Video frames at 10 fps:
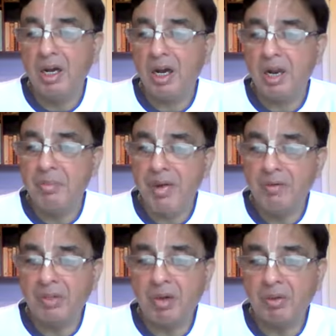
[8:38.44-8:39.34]
I may
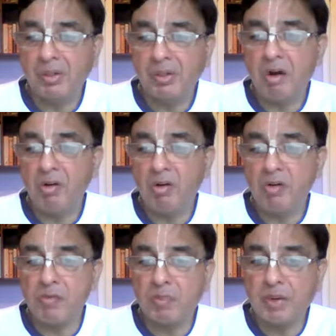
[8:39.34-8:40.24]
without a doubt
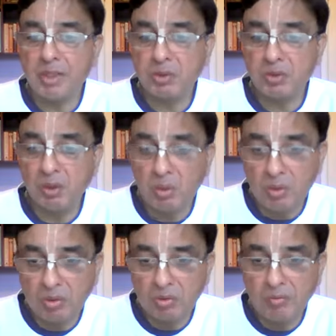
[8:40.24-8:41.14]
offer praise to the
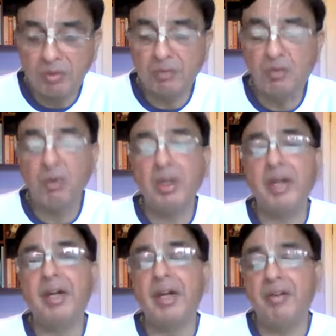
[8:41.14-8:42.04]
Lord with full
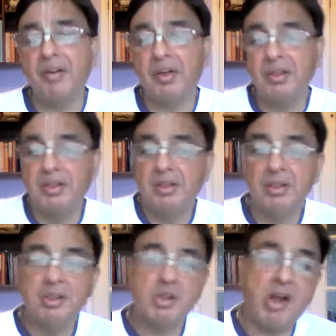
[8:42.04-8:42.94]
endeavor.
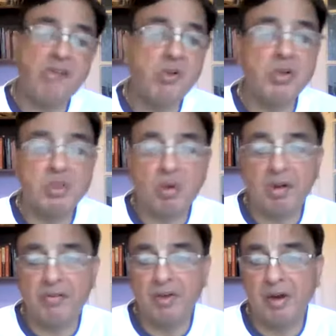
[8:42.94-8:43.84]
So everyone's
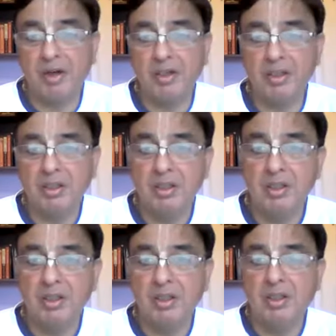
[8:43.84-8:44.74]
qualified
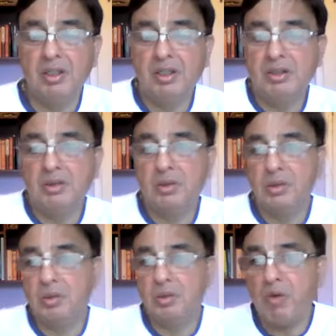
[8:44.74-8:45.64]

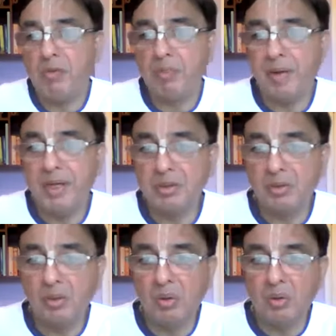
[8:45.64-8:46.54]
to offer praise to
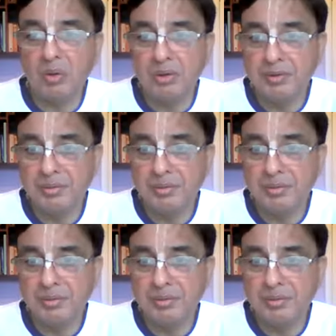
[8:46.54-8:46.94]
the Lord.